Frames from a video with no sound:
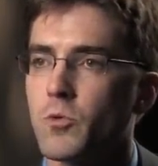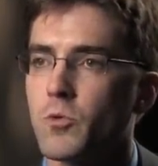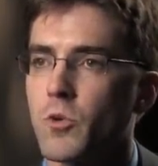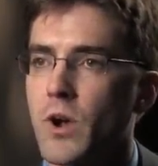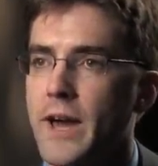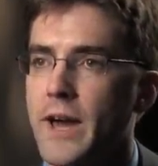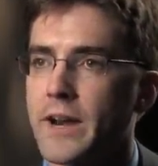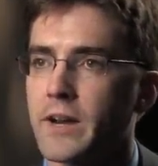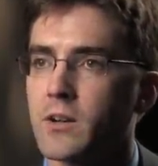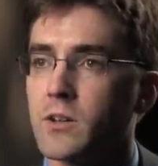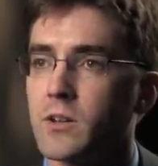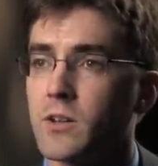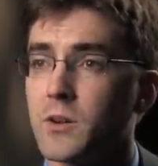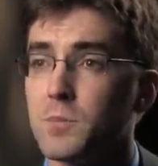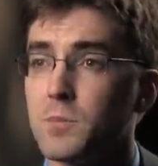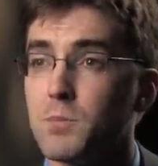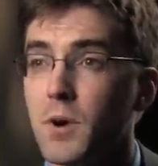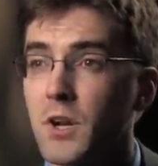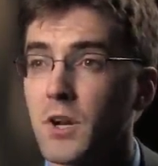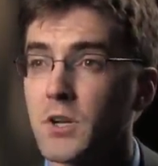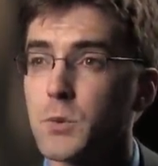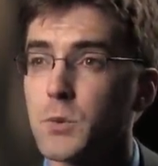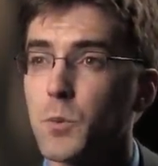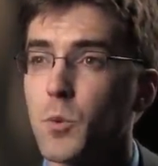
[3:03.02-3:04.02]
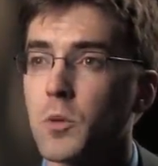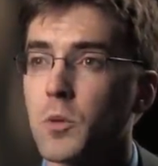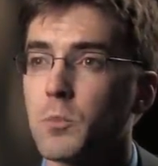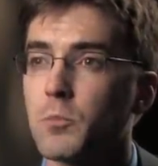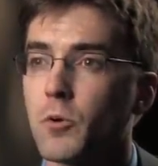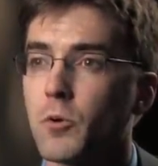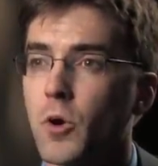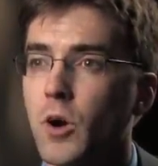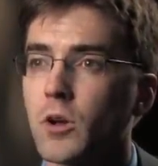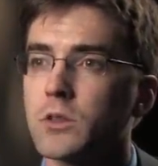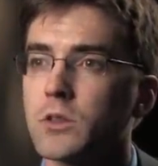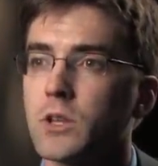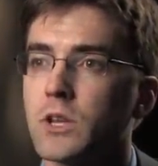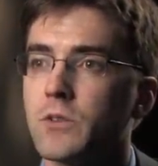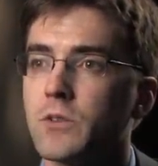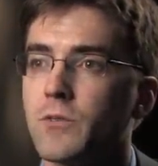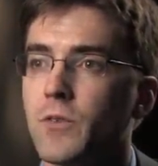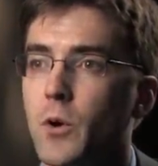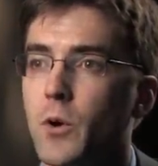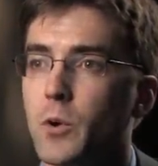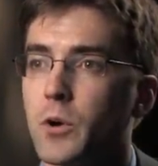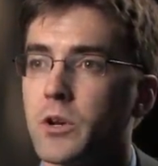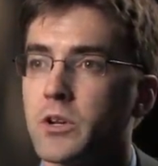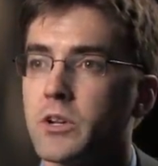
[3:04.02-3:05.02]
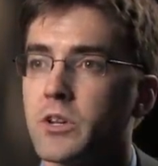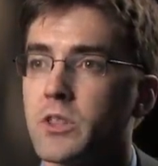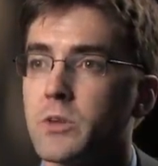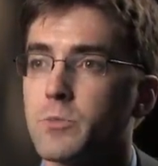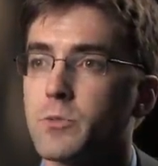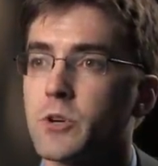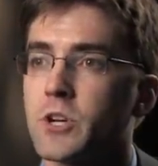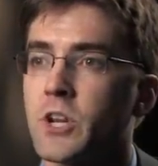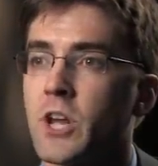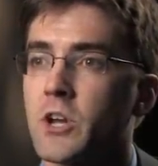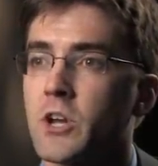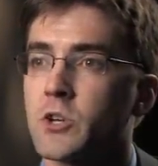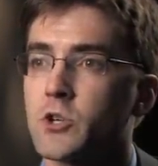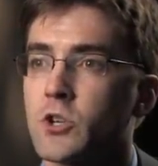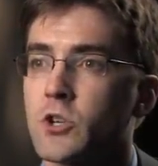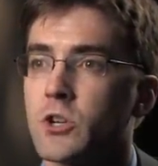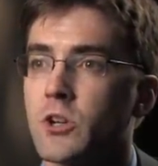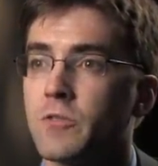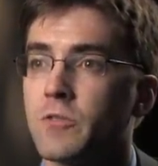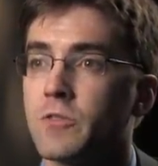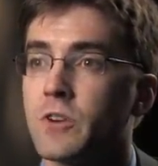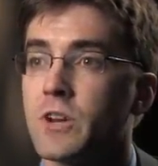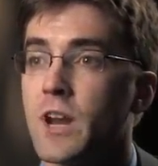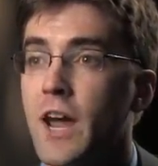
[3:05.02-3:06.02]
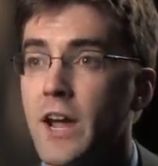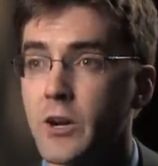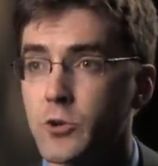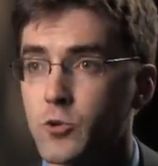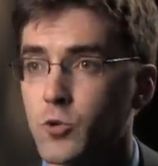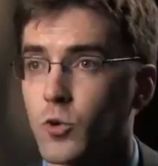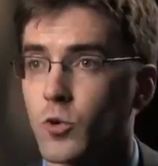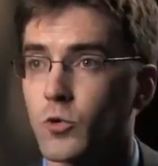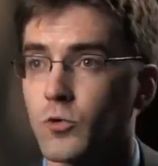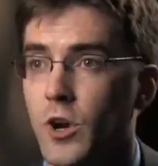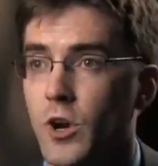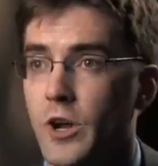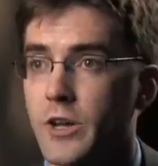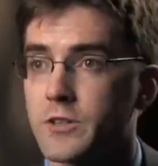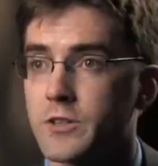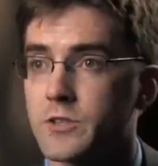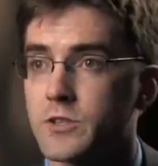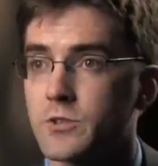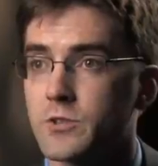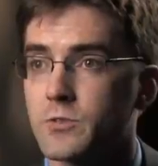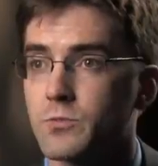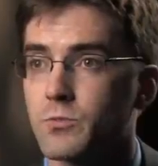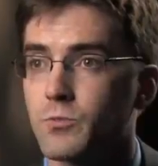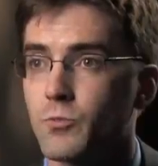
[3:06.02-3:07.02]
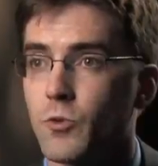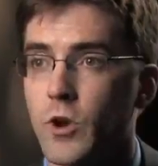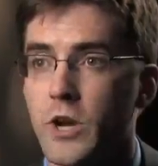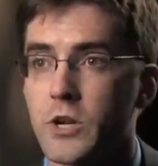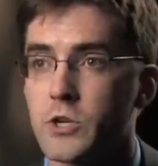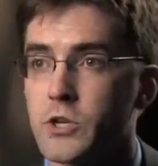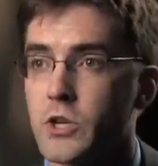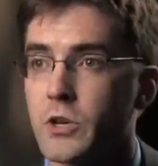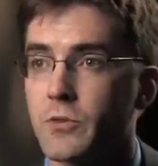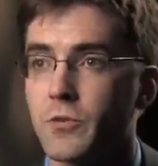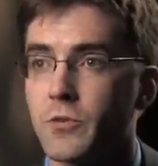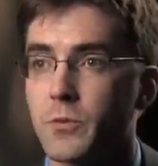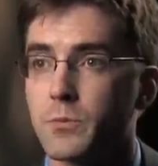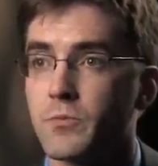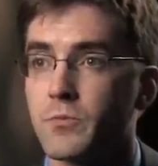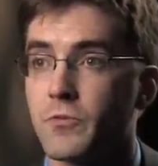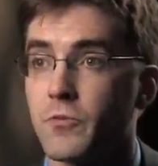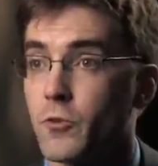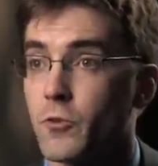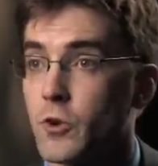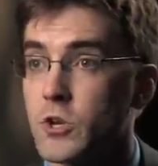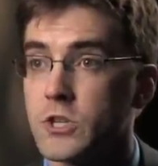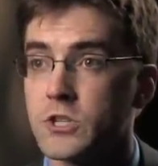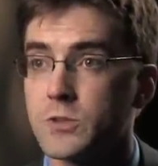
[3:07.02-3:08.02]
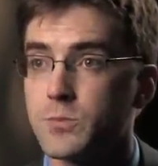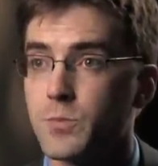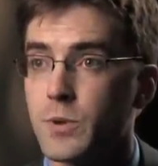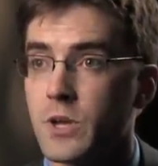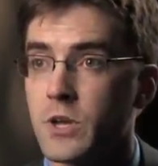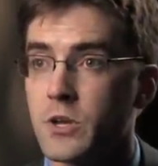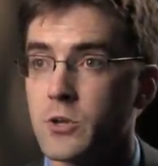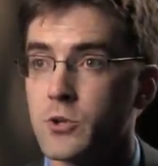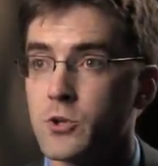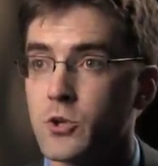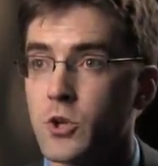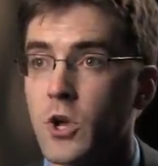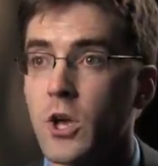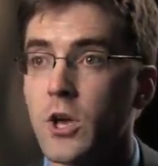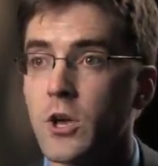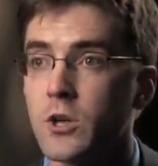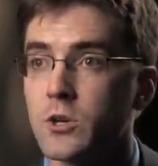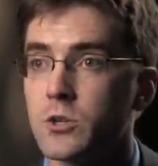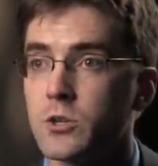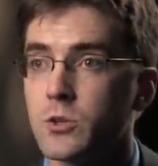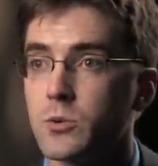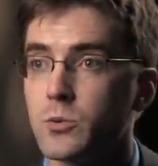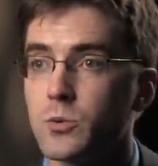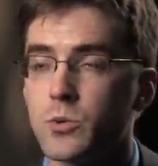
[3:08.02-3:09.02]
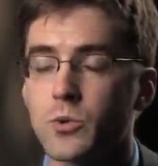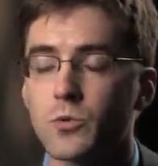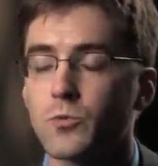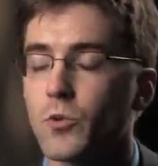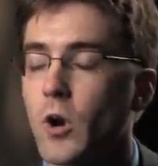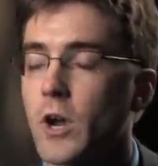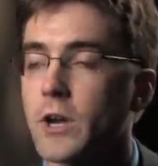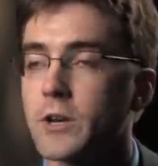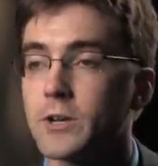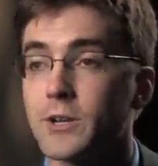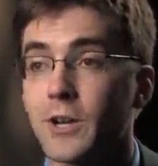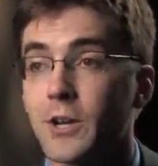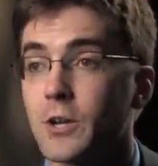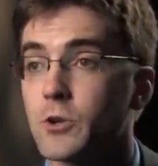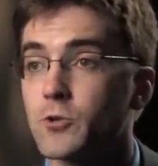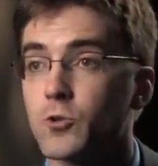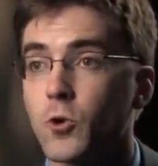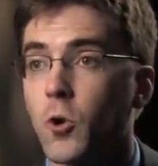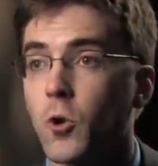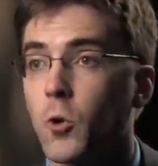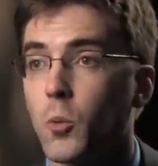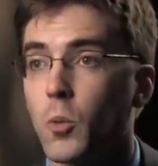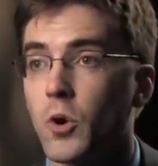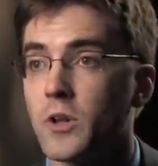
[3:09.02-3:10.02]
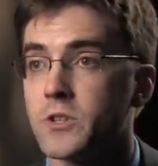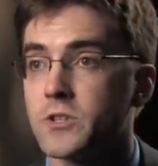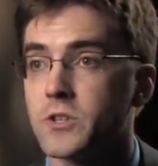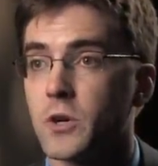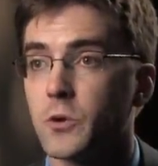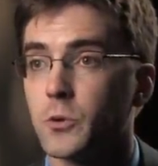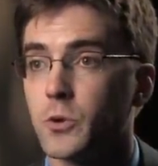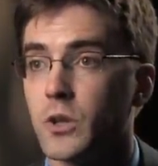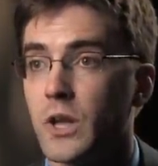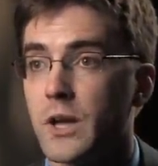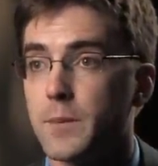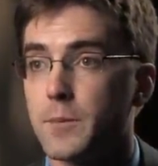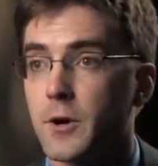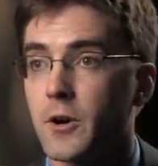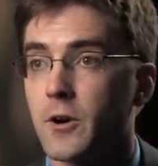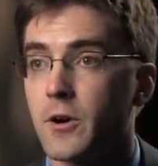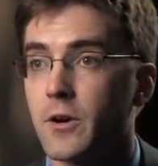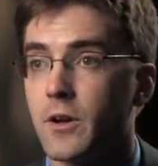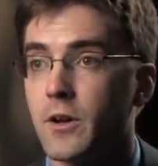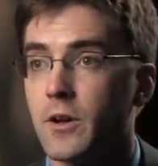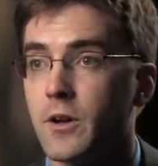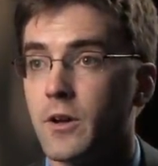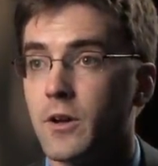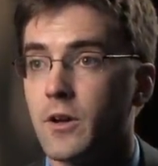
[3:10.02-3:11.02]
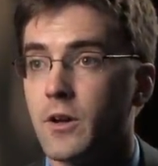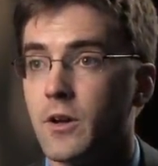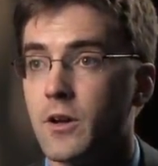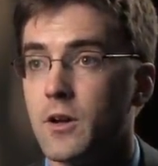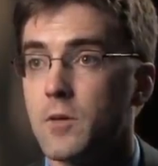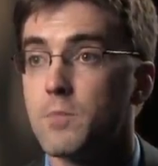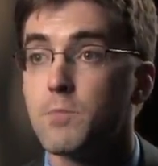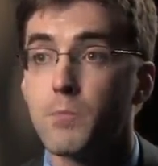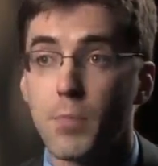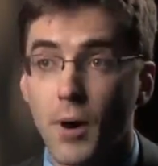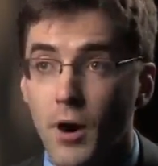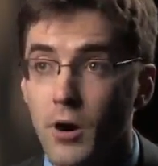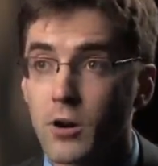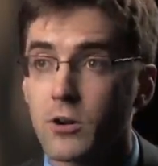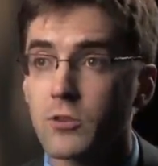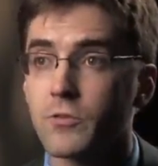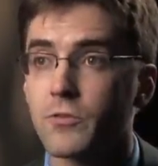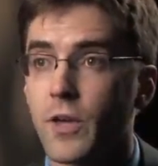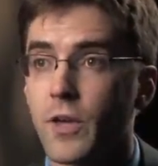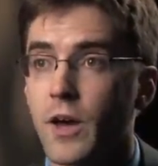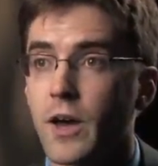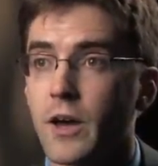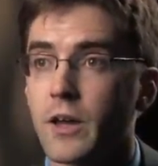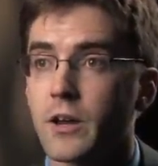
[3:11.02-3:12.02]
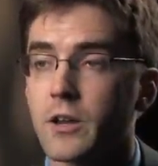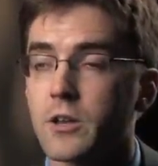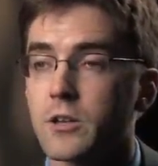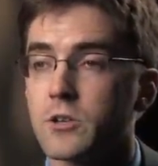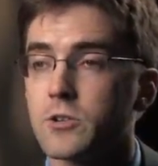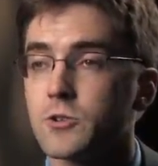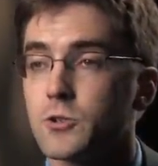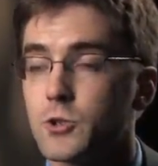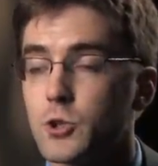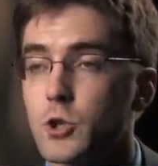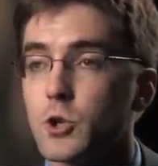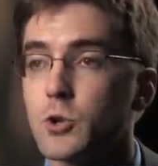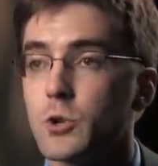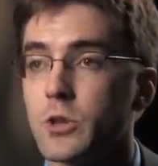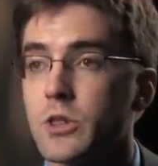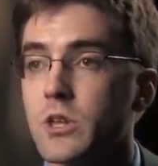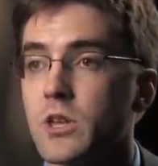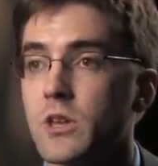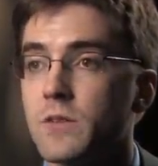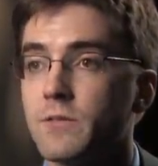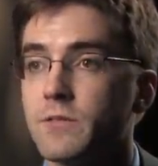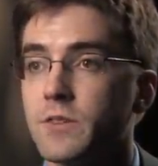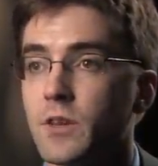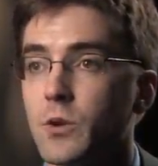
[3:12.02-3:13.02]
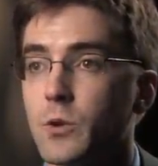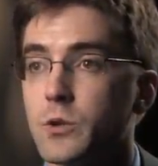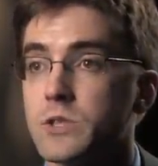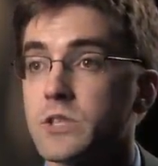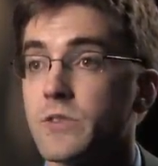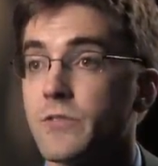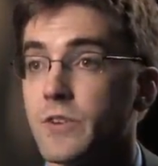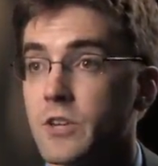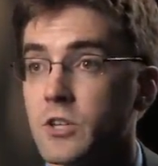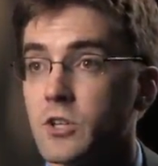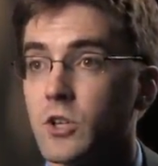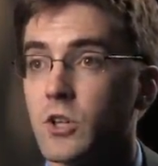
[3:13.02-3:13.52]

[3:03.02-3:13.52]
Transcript: more radical and much more broadly devoted to the protection of natural rights, ranging from free speech to the right to control one's own labor. Part of that is due to the influence of